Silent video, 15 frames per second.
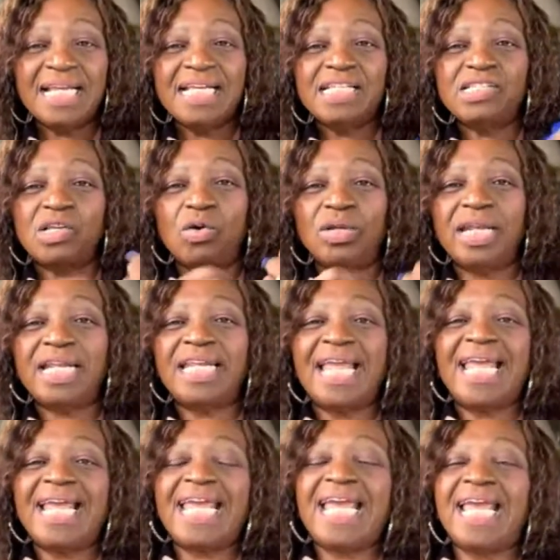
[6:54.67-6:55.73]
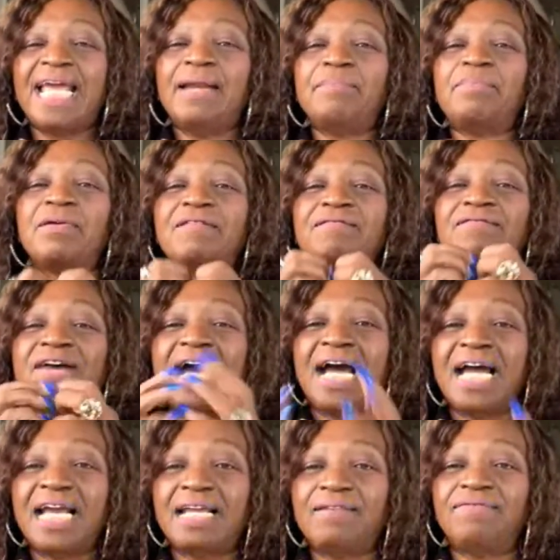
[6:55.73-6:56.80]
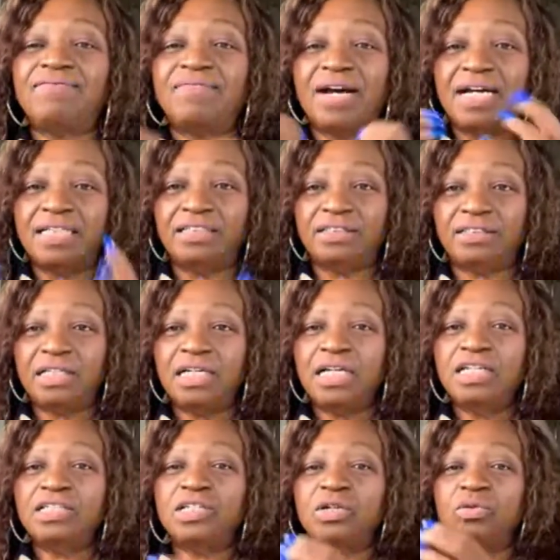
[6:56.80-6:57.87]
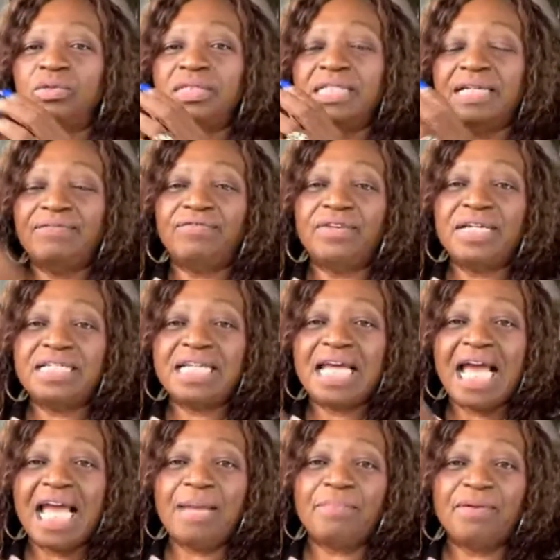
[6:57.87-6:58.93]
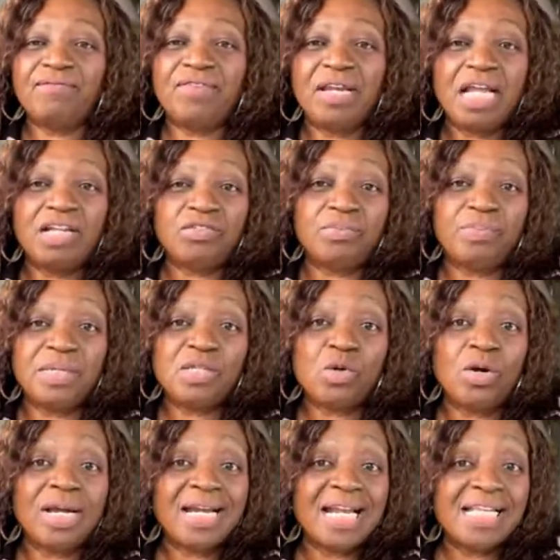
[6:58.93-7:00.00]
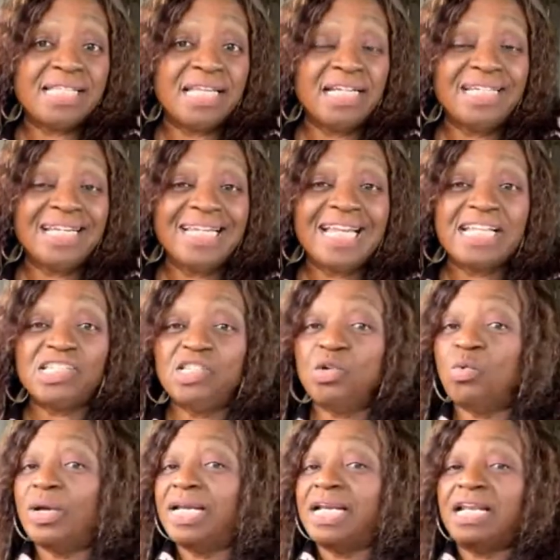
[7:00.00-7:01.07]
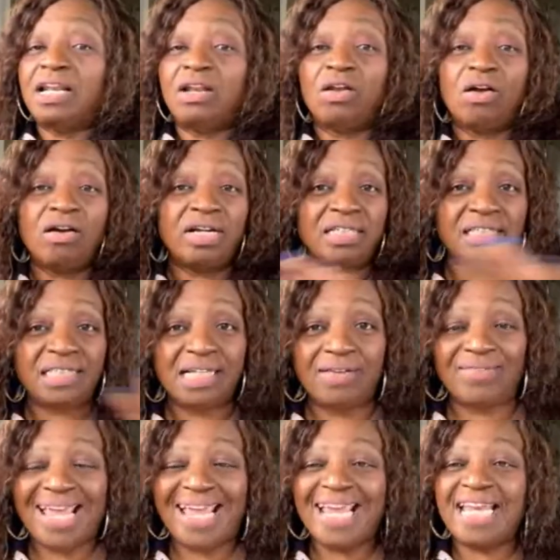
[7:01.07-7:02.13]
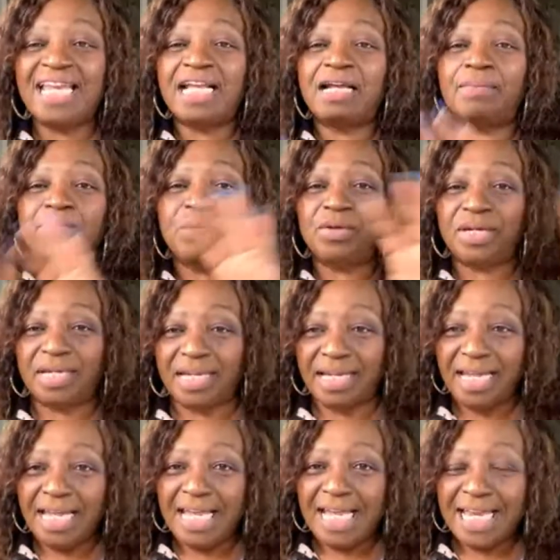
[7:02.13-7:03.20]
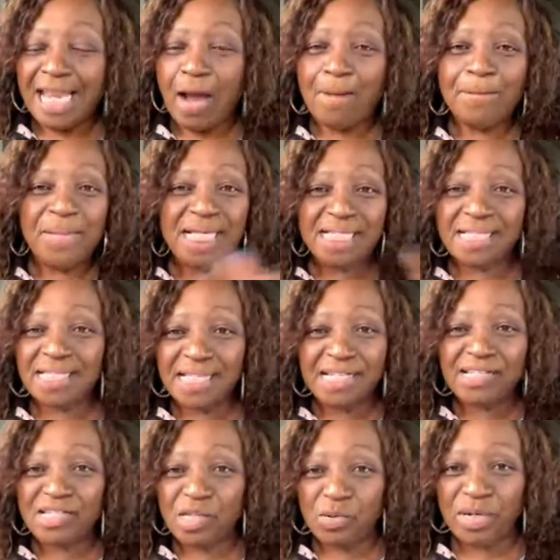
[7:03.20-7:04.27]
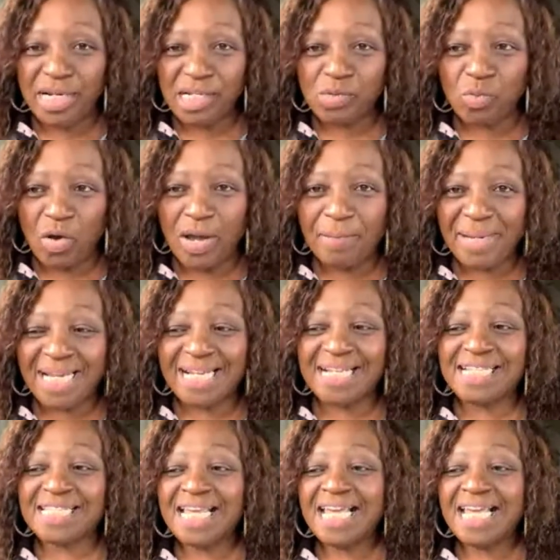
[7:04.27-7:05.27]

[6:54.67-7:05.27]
so that they can provide funds to different type of philanthropist organization that's doing large stuff in the community. Now, businesses do this one because